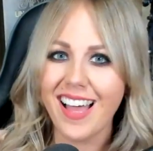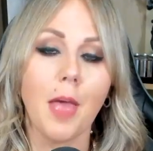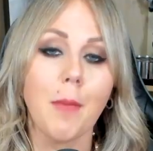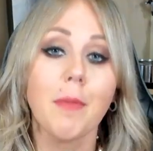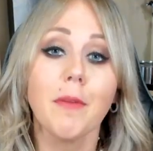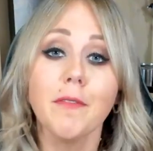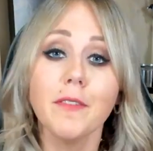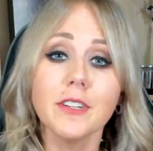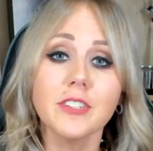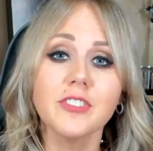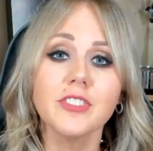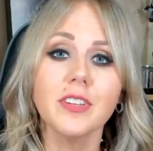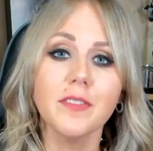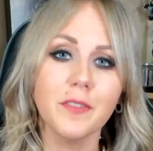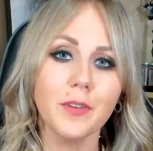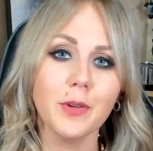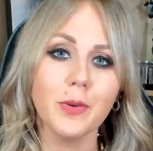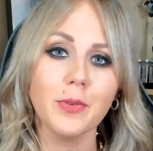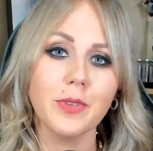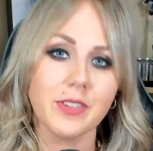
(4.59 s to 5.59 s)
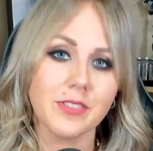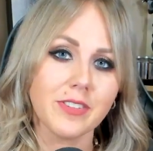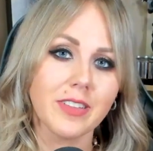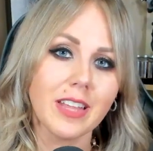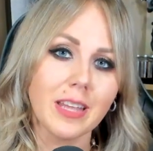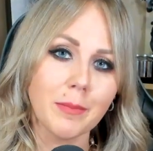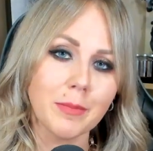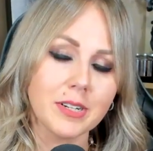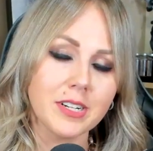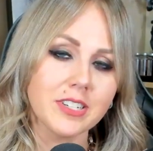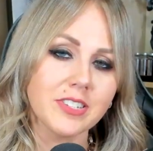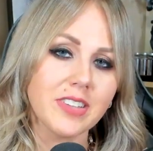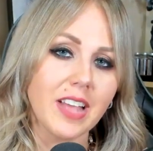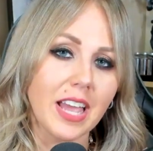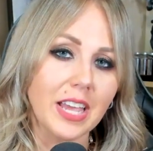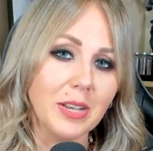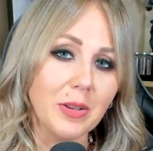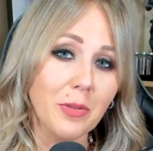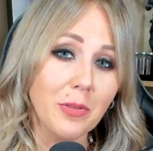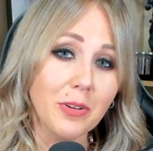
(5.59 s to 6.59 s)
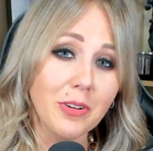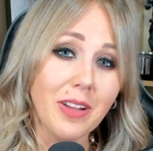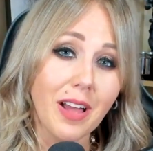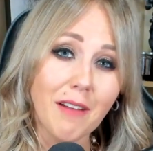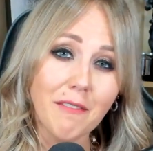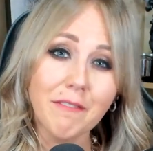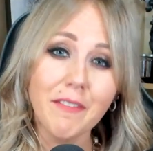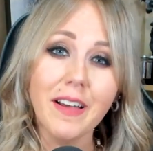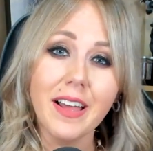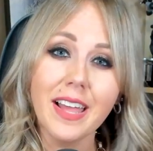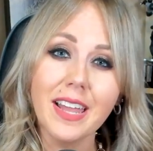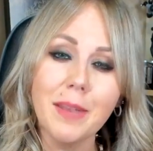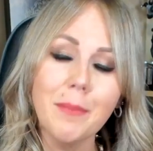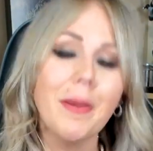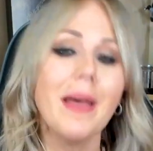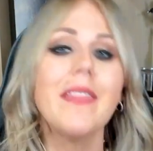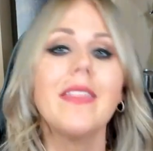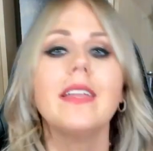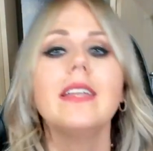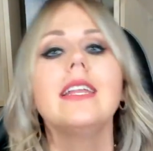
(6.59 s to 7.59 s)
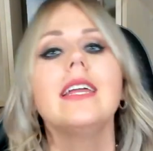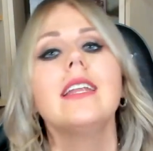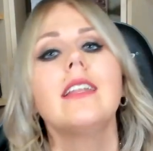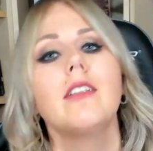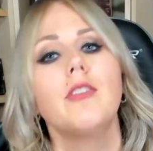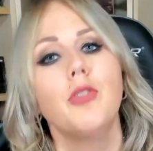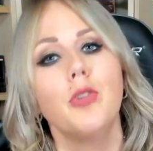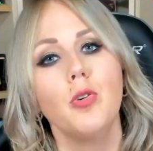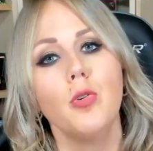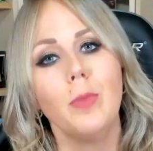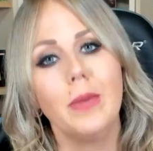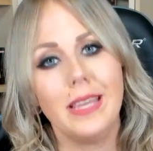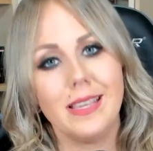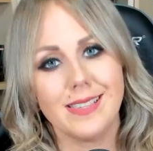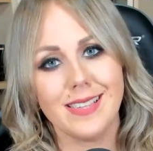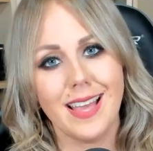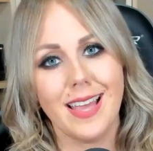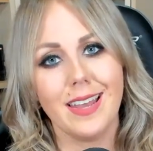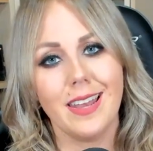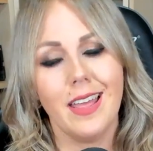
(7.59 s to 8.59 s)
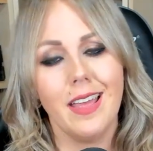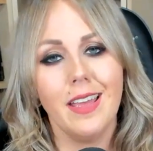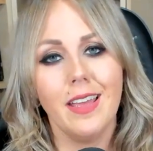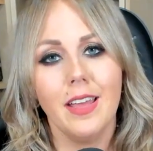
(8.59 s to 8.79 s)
But first a few disclaimers, I know they're not fun, but they need to be said.